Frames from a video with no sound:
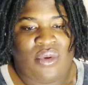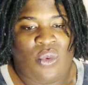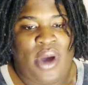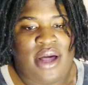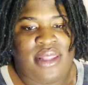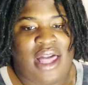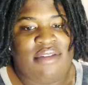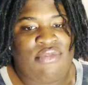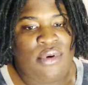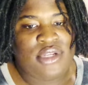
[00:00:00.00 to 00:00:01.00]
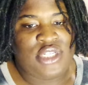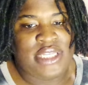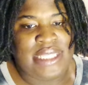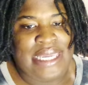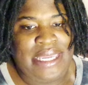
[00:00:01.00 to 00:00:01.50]
Well,
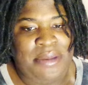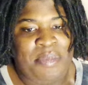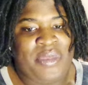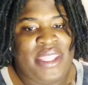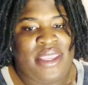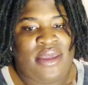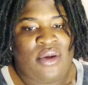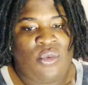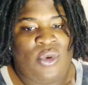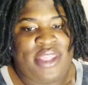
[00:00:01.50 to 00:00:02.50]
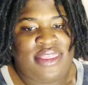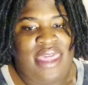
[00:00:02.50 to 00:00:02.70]
unfortunately, with